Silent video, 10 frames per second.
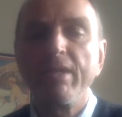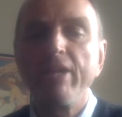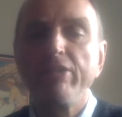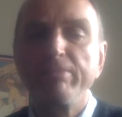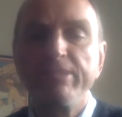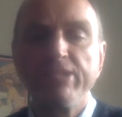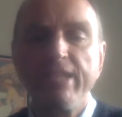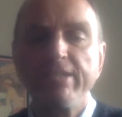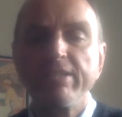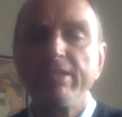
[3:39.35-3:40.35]
I should have been
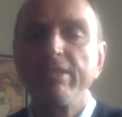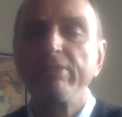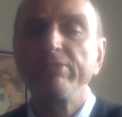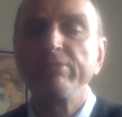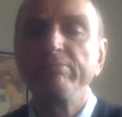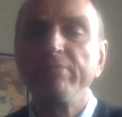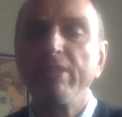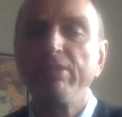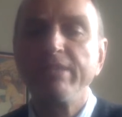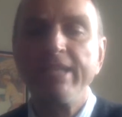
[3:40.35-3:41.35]
chatting to girls. I
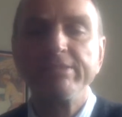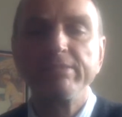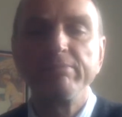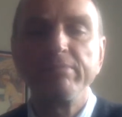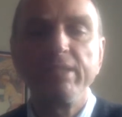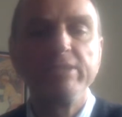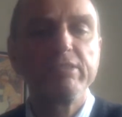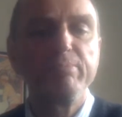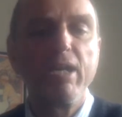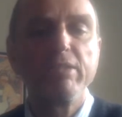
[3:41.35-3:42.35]
looked handsome and
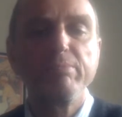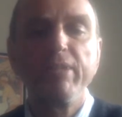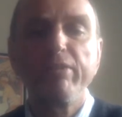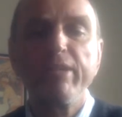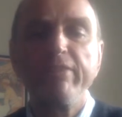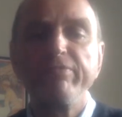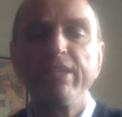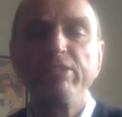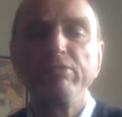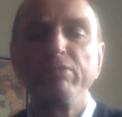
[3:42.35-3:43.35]
smart in my grey
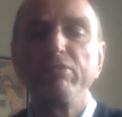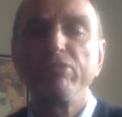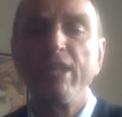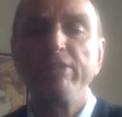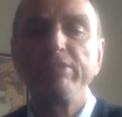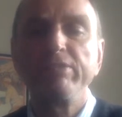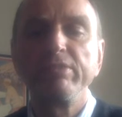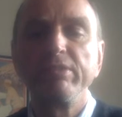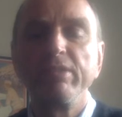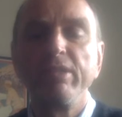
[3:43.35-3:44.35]
flannel trousers.
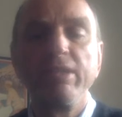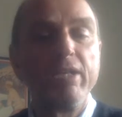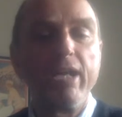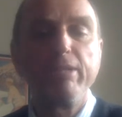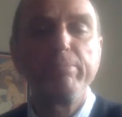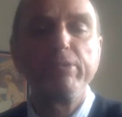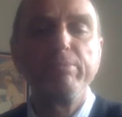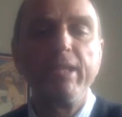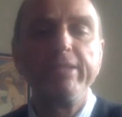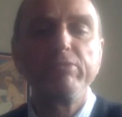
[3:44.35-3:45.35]
I had a blue
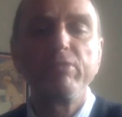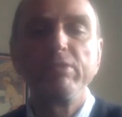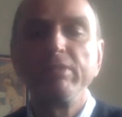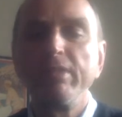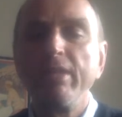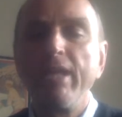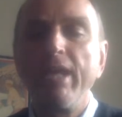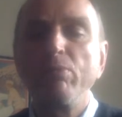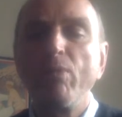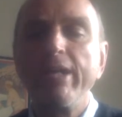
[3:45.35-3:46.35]
blazer on
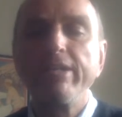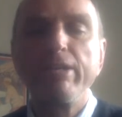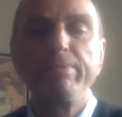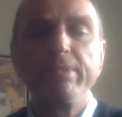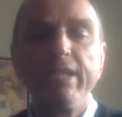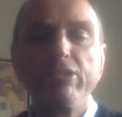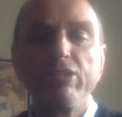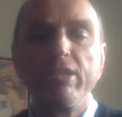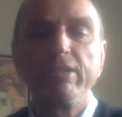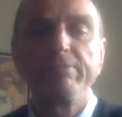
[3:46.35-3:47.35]
and a white open-neck
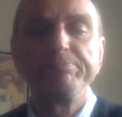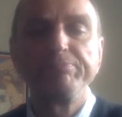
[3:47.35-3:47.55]
shirt.